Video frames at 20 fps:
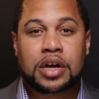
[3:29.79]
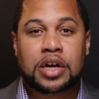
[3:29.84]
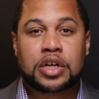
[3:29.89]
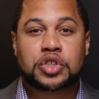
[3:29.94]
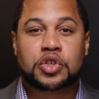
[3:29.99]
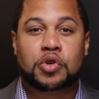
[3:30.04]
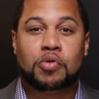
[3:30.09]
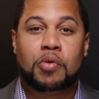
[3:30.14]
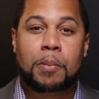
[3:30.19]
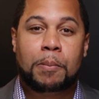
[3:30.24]

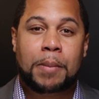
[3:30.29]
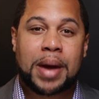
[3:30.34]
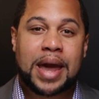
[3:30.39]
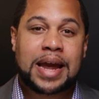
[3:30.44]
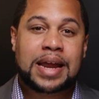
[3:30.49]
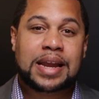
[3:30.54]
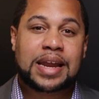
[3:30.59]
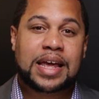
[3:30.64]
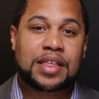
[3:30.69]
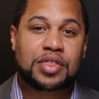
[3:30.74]
to
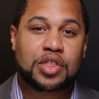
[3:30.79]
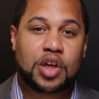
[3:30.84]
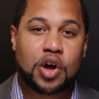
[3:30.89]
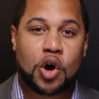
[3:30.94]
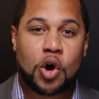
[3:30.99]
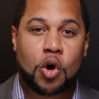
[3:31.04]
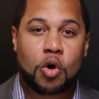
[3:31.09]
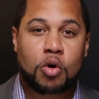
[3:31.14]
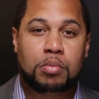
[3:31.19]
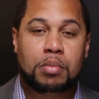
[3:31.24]
remain in the
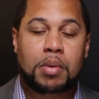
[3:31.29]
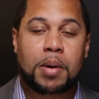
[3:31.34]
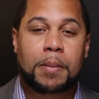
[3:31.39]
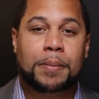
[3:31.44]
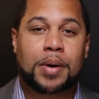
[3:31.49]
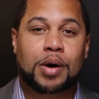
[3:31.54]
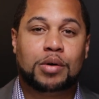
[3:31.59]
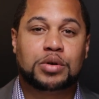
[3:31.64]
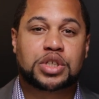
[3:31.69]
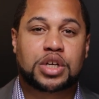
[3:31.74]
home
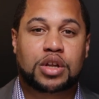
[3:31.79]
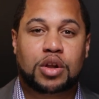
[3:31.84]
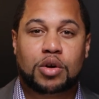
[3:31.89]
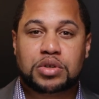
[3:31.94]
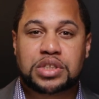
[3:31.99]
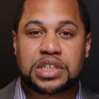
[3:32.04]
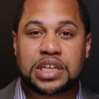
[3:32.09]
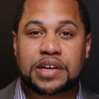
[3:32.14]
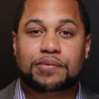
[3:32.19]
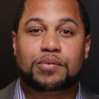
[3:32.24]

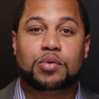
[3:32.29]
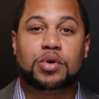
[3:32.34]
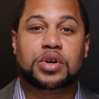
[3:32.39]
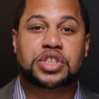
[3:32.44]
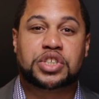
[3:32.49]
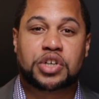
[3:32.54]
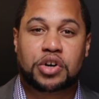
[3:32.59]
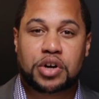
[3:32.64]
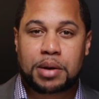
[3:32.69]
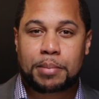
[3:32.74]
post-closing for a
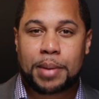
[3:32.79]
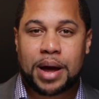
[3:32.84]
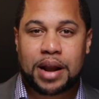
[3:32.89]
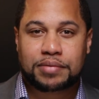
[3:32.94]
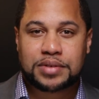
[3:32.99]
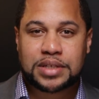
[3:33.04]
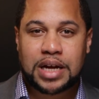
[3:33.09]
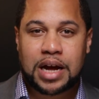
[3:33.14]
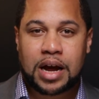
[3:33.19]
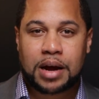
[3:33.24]
certain amount of
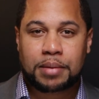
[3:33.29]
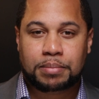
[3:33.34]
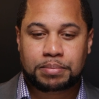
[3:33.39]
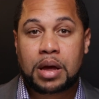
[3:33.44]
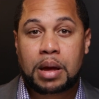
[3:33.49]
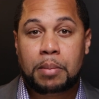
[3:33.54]
time.